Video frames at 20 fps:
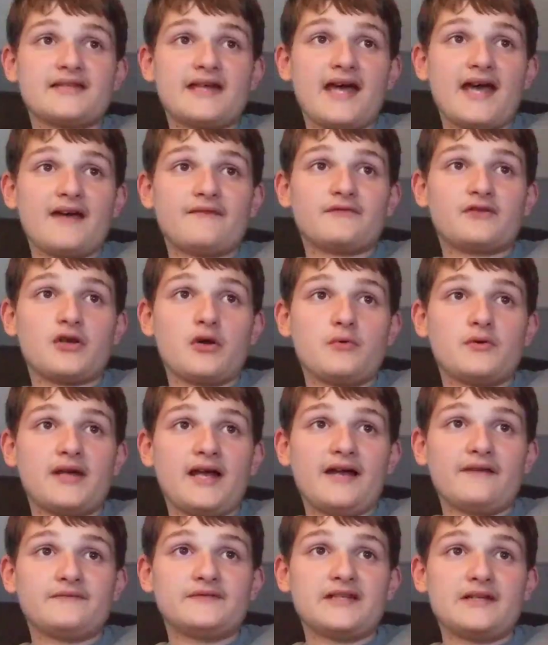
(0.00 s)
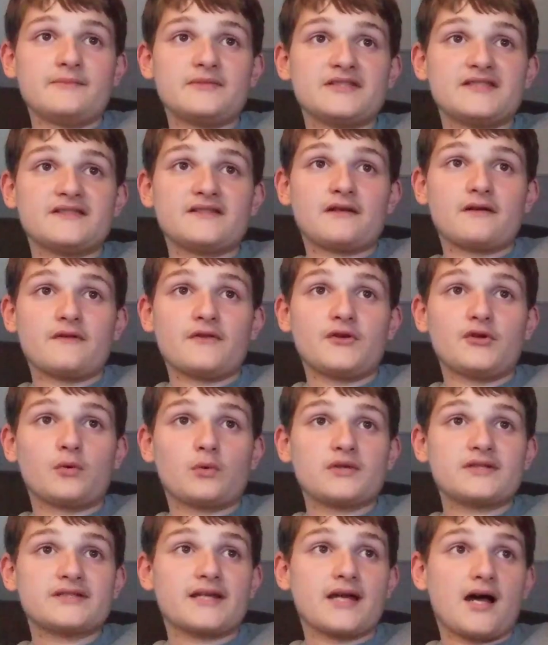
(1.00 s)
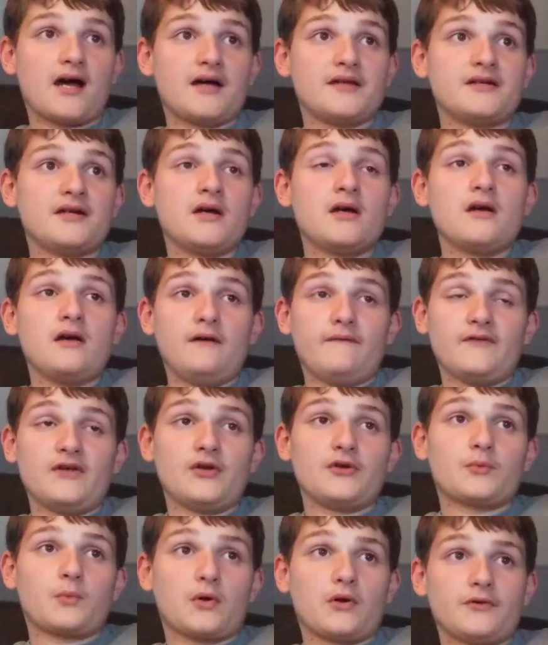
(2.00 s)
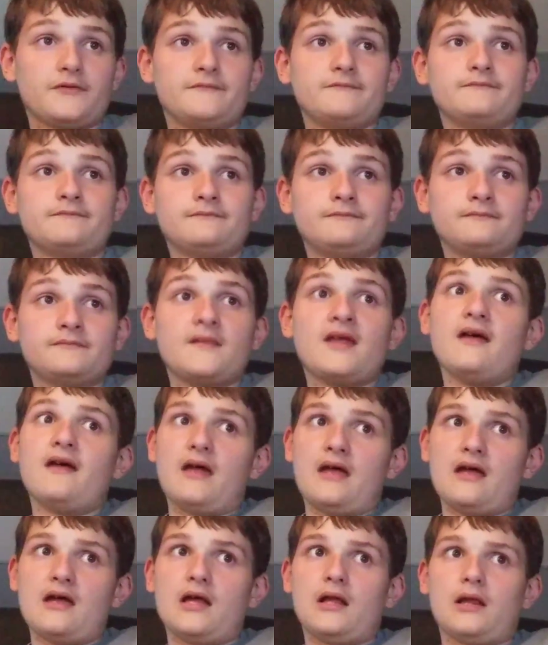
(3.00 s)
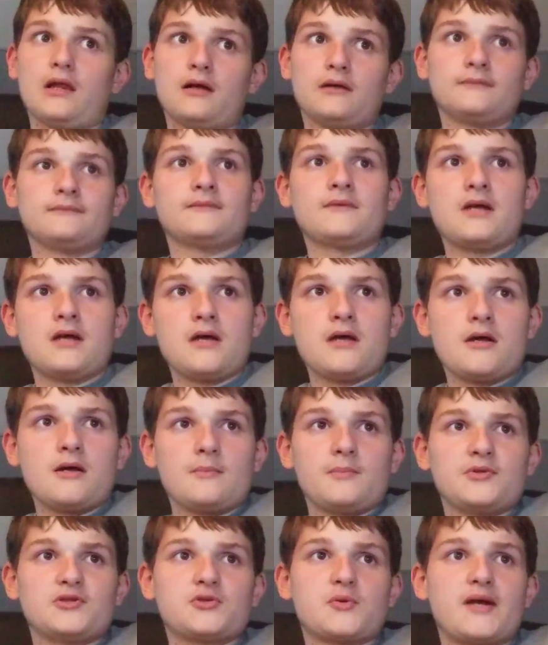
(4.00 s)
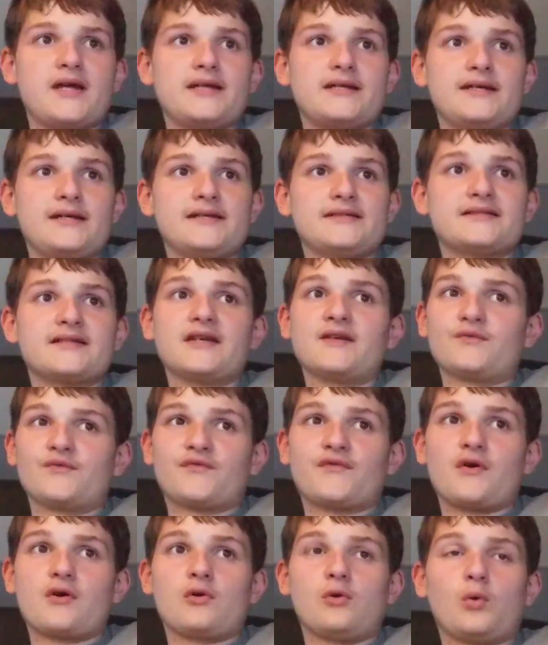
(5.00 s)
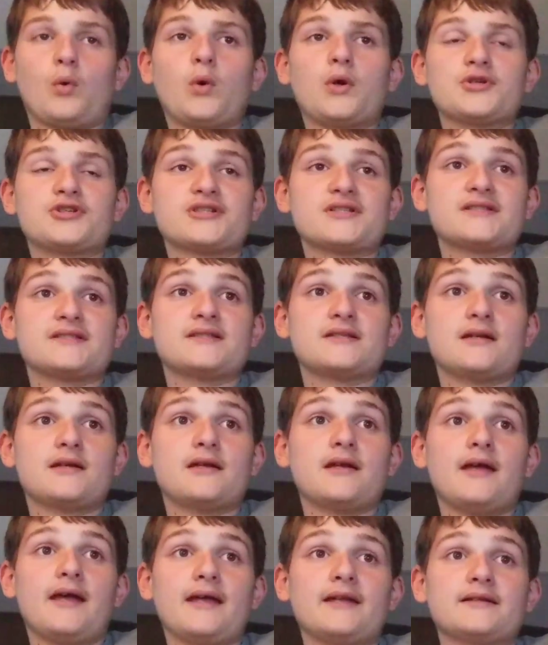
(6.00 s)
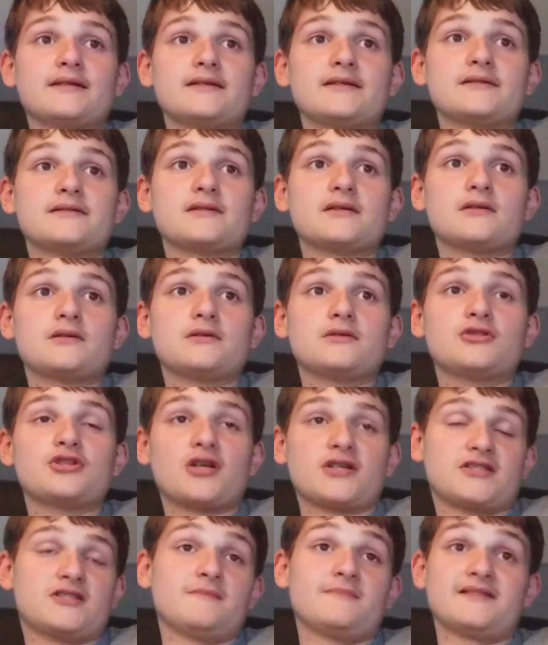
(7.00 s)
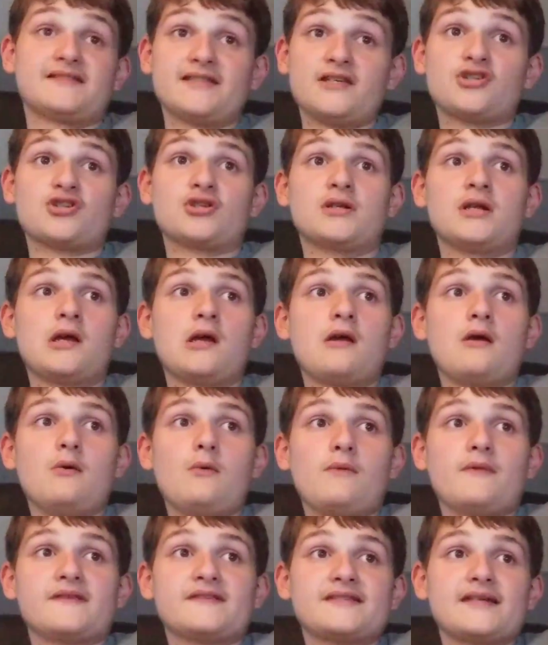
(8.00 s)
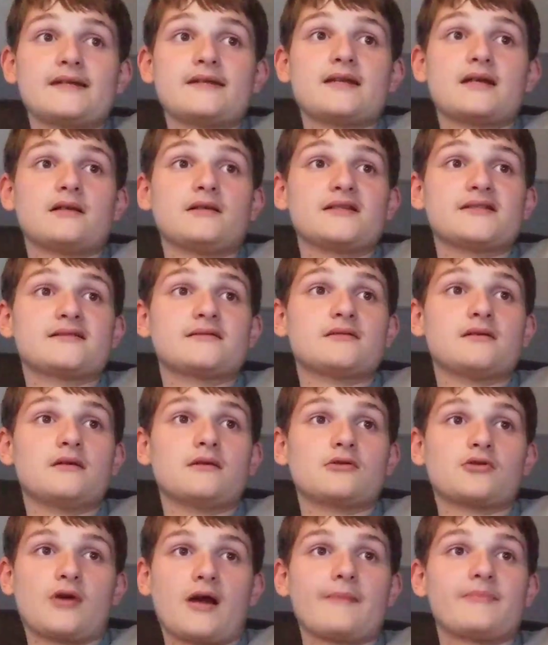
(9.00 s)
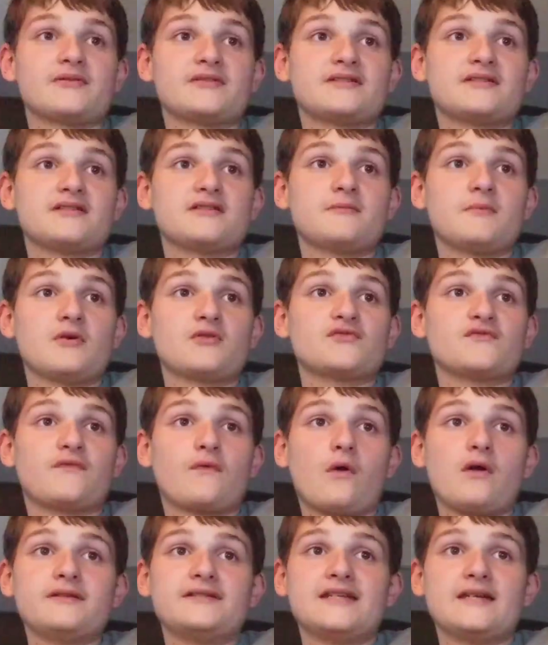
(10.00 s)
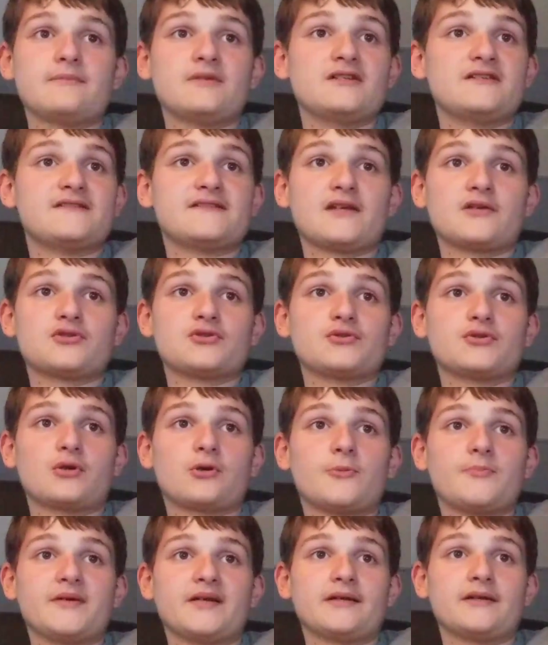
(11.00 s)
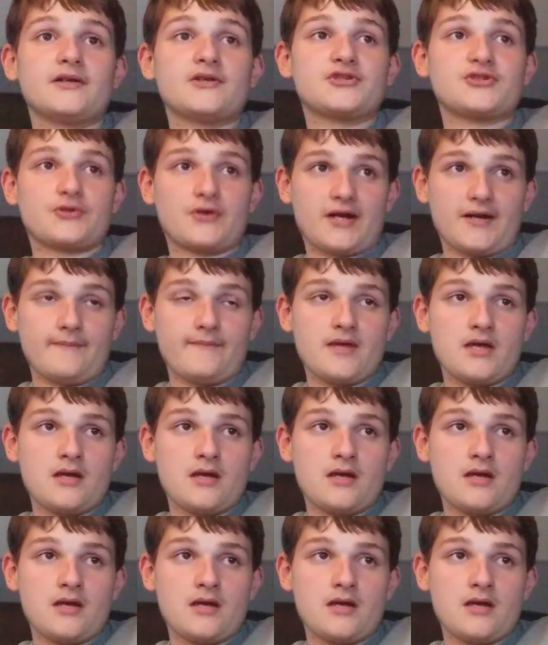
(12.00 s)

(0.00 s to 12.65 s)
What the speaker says: half-goat, half-demon son of the Norse god of the underworld, Hel. Between his infernal origins and his juxtaposition with St. Nicholas, Krampus is the most fraught demon in Central European history.